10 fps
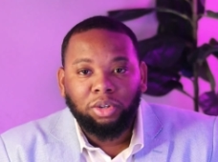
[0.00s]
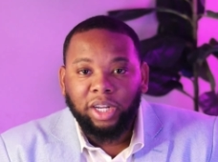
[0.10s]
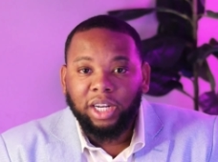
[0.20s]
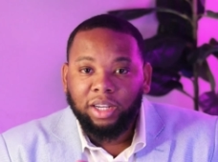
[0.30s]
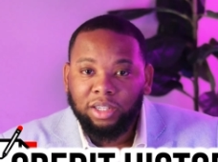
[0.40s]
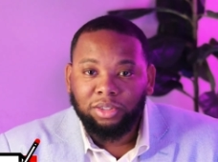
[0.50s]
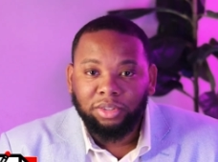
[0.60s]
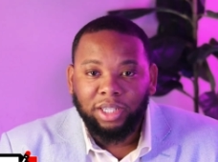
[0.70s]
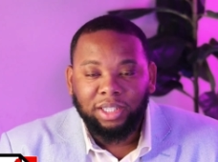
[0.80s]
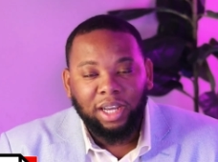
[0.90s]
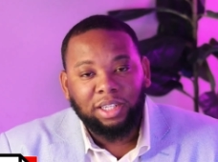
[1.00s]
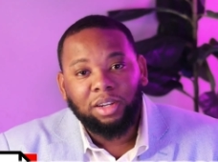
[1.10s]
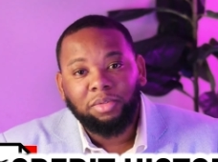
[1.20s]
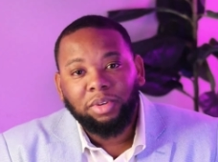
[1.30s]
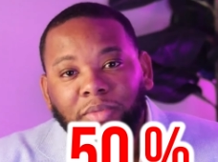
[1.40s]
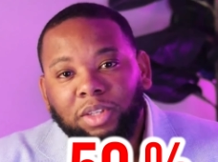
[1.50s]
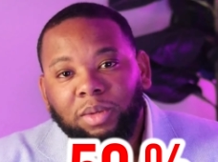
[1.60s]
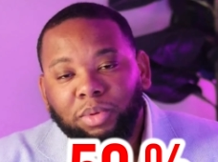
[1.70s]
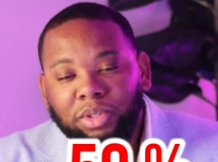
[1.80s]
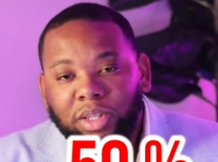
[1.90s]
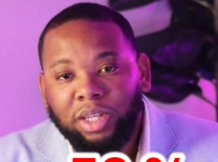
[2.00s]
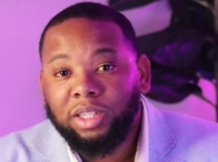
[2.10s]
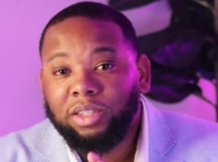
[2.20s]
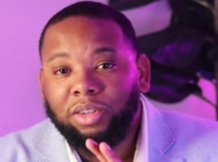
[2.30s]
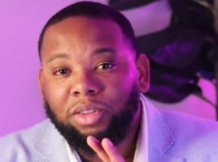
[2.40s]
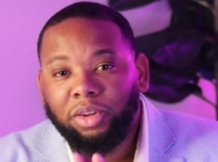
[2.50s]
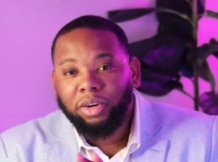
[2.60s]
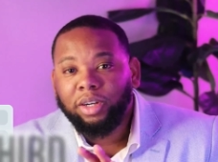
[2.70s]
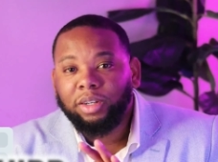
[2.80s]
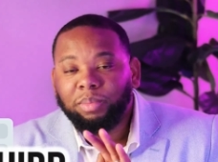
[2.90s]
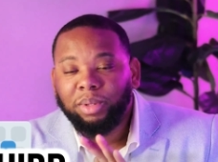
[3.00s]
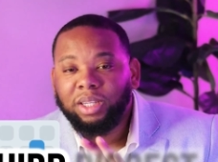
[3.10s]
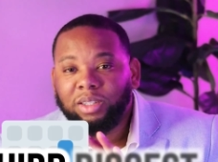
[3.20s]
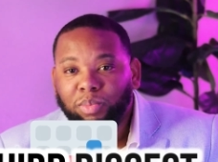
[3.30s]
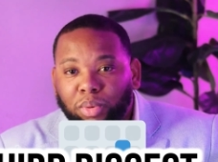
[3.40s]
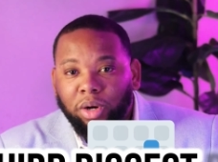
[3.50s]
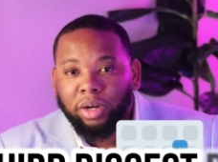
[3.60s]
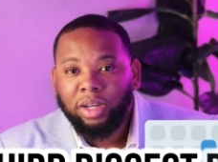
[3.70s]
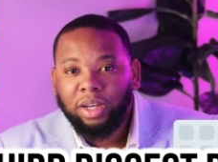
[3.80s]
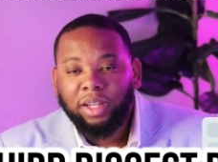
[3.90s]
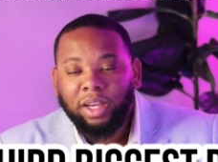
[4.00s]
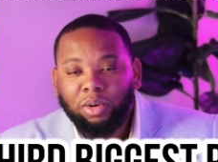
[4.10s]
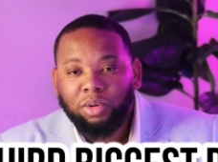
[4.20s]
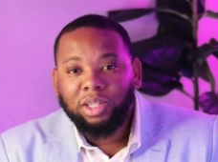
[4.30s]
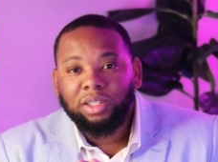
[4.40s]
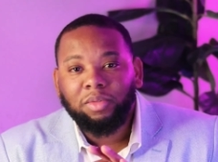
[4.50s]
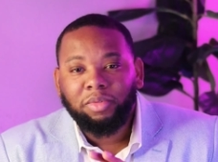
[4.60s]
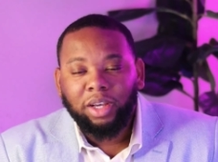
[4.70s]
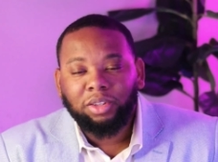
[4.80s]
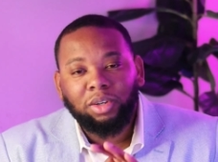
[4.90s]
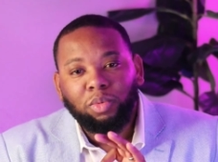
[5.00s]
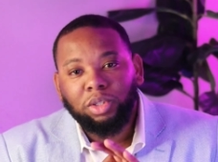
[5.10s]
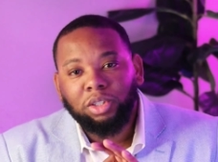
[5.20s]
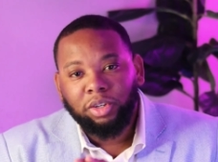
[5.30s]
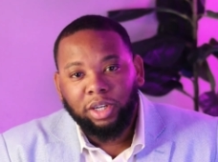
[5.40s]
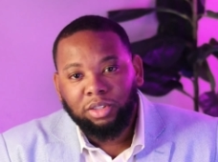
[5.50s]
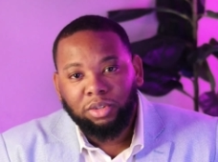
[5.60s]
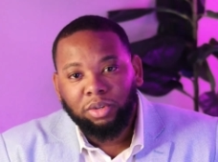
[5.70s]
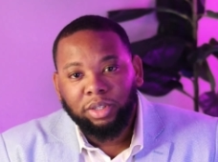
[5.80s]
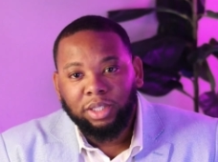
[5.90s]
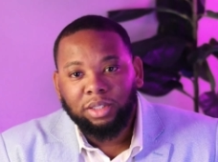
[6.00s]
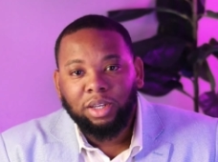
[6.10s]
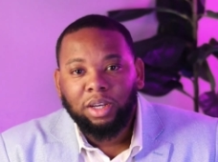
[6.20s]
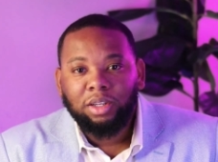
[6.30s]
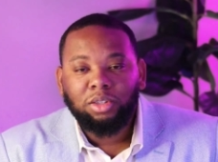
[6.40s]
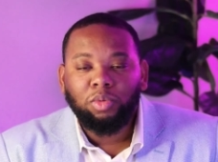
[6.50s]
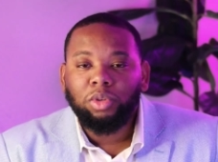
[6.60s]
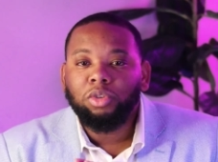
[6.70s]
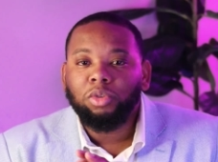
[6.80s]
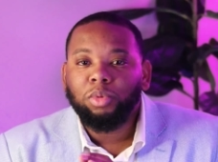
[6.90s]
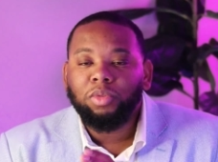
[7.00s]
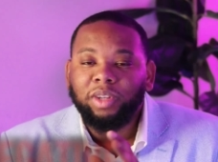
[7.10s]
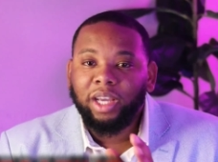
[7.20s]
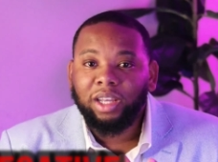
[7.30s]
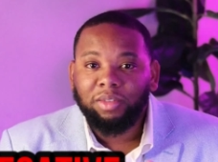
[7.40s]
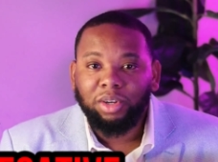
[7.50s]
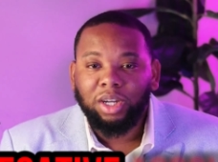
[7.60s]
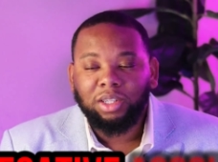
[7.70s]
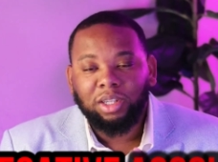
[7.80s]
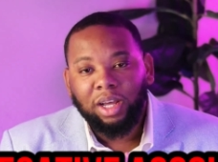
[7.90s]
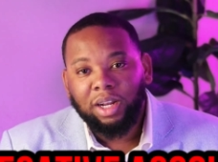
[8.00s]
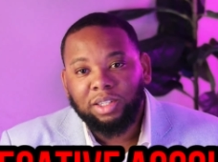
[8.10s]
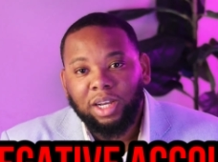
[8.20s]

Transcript: or credit history is actually 15%, is the 3rd biggest part that goes into factoring what your credit score is. So when you remove negative accounts, a lot of